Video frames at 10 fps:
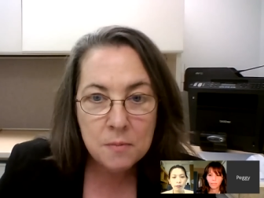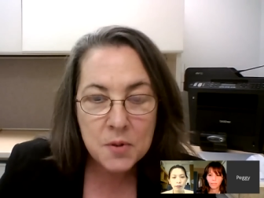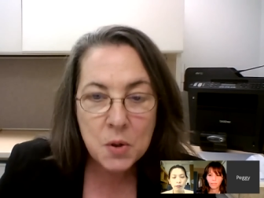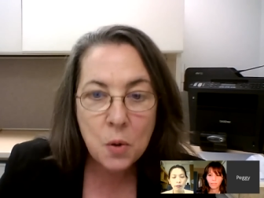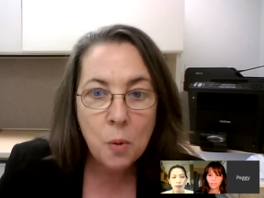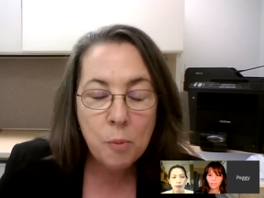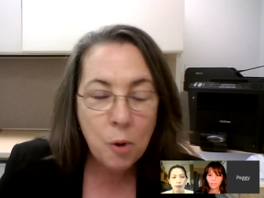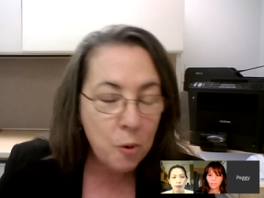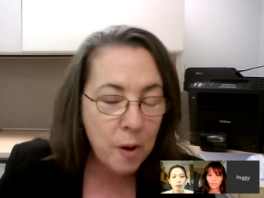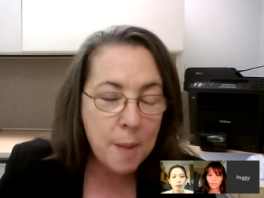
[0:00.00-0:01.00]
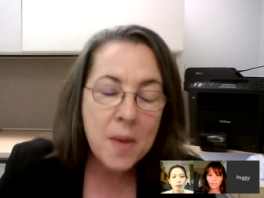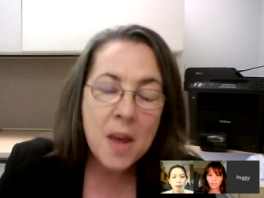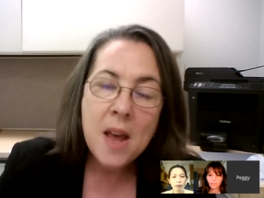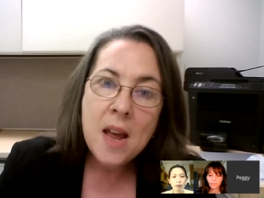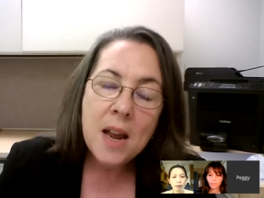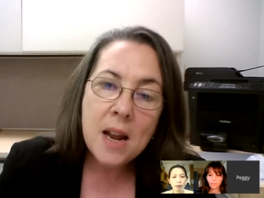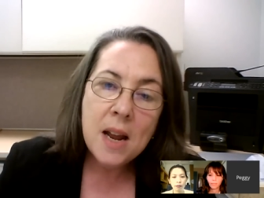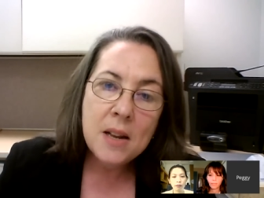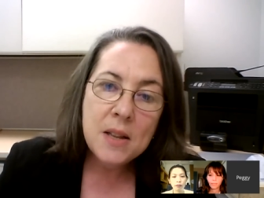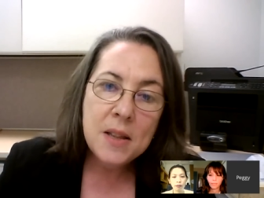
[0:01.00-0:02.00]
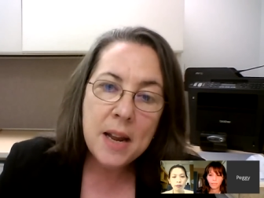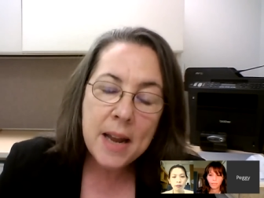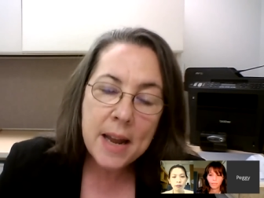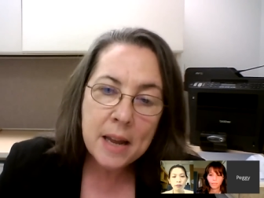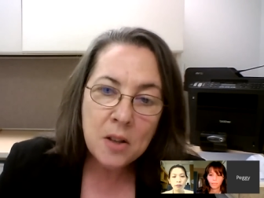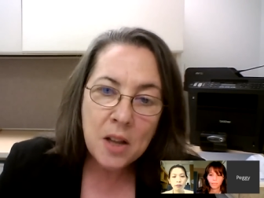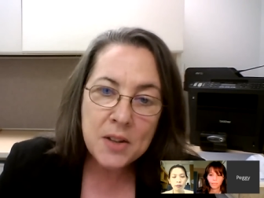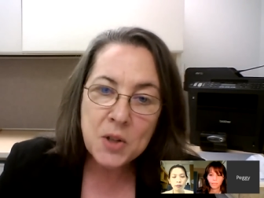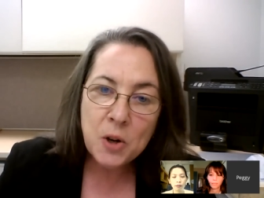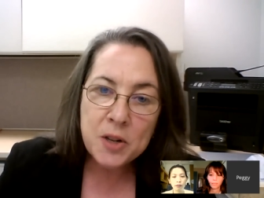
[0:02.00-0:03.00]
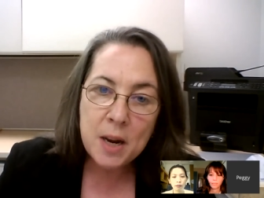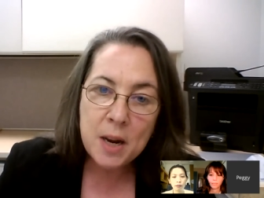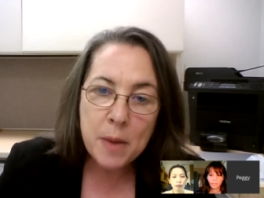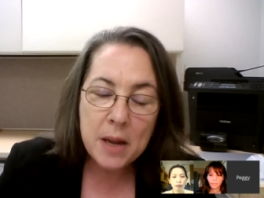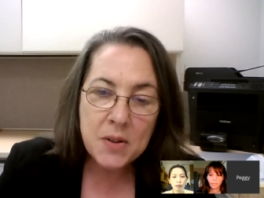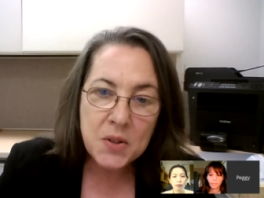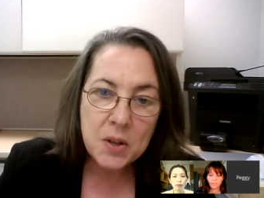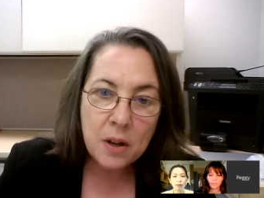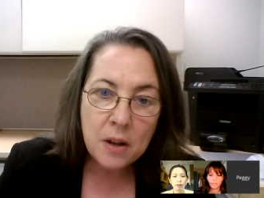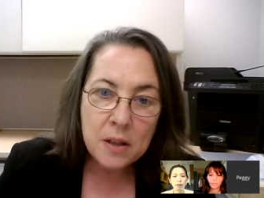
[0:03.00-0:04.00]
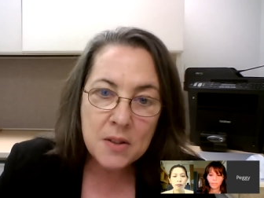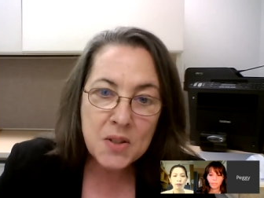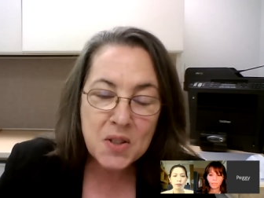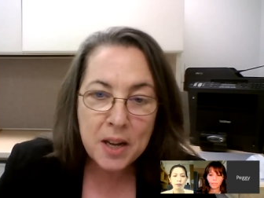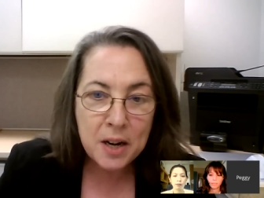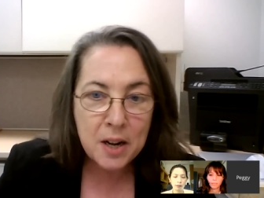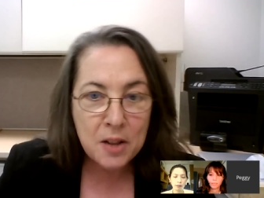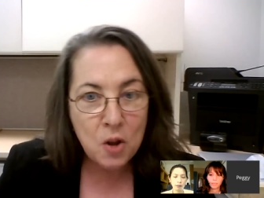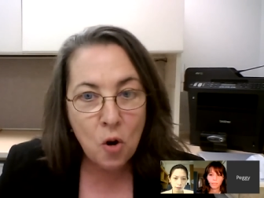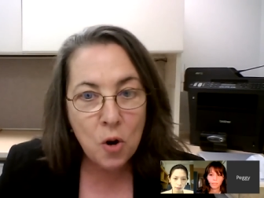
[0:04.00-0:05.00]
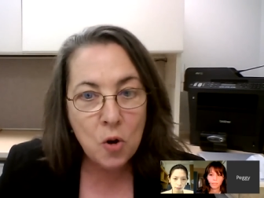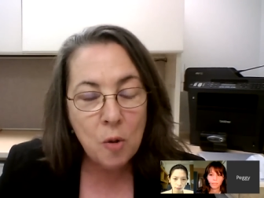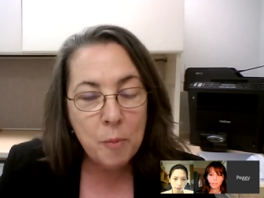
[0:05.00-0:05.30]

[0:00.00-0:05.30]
School program, and they analyzed our database. This is cited in the article,